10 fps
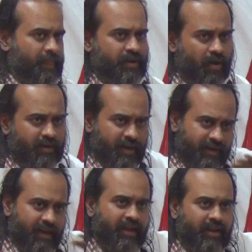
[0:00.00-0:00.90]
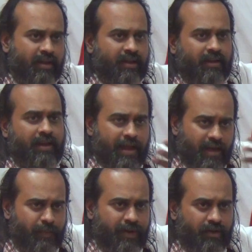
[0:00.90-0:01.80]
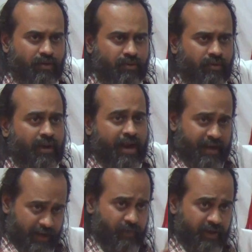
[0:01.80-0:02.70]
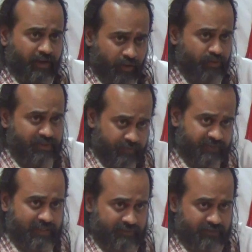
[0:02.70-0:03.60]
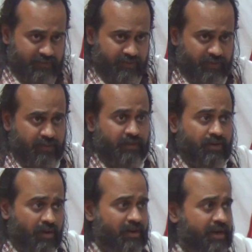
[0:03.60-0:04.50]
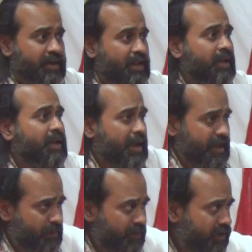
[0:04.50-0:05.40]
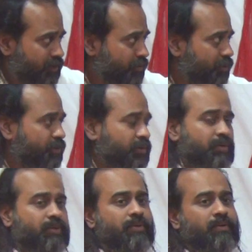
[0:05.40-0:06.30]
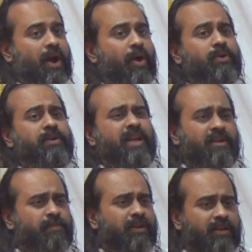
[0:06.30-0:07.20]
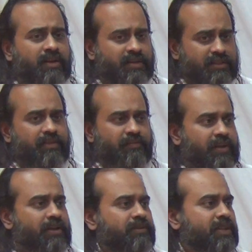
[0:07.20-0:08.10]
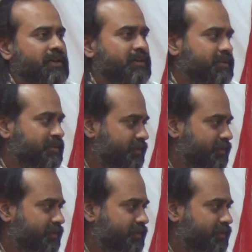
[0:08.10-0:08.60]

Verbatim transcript: Not letting anybody know, and anybody includes themselves, not letting anybody know how terrible they feel within.